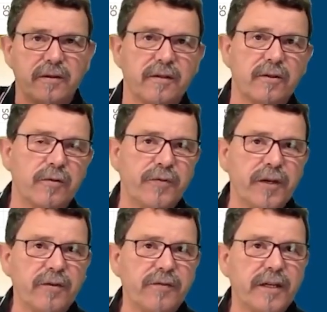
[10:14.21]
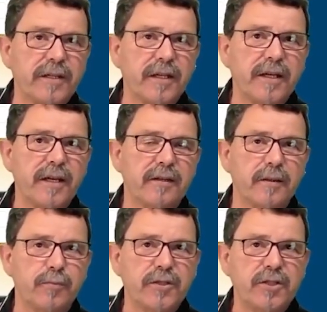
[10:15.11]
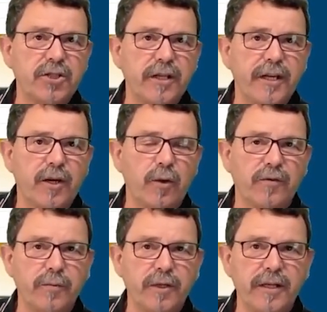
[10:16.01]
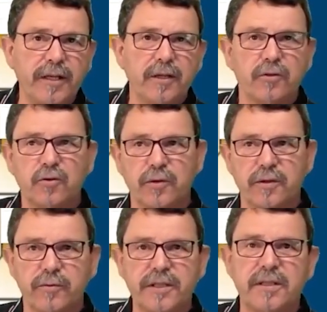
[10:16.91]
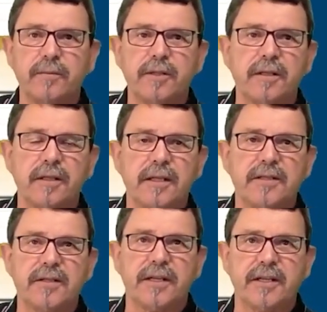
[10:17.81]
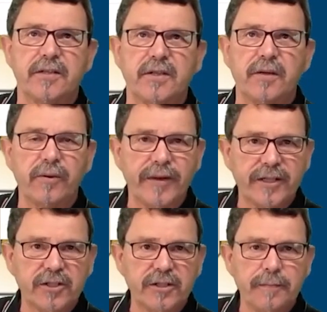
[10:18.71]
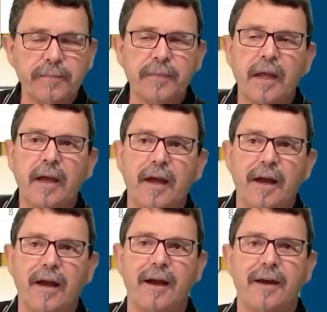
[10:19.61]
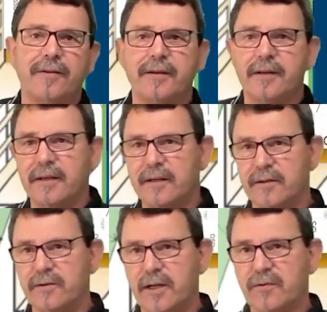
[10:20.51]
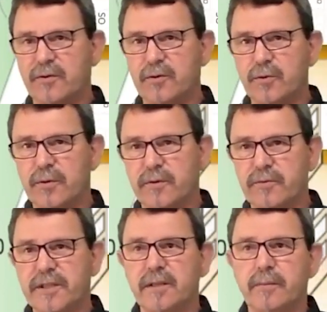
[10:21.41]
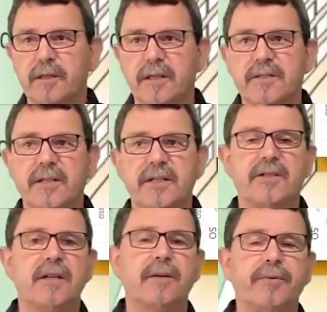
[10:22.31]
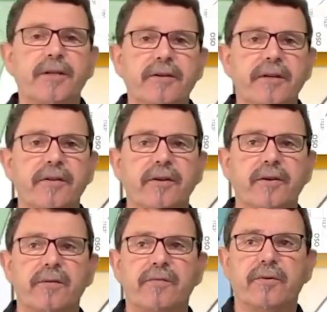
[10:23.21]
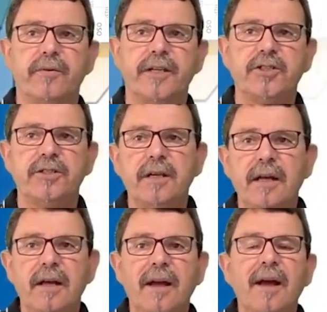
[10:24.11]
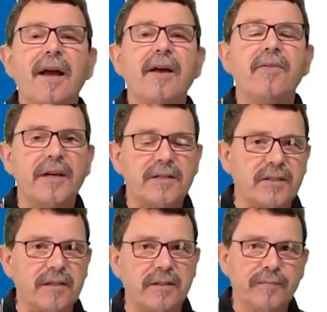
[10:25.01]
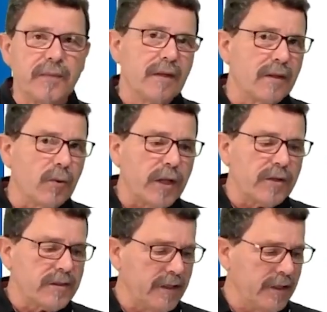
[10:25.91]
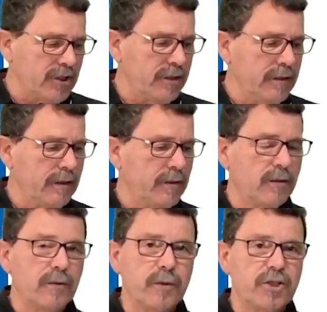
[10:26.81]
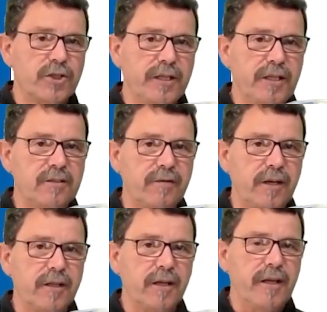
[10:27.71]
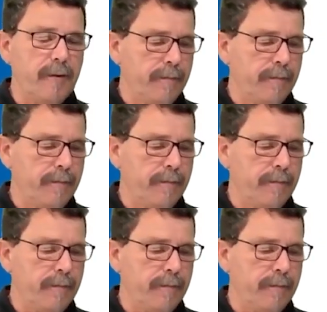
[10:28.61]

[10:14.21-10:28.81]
configure finally the positioning of the building to the reasonable, let's say, sun direction. And you have to do the reasonable, let's say, setup here in the configuration. And that's it. The weather station, which needs finally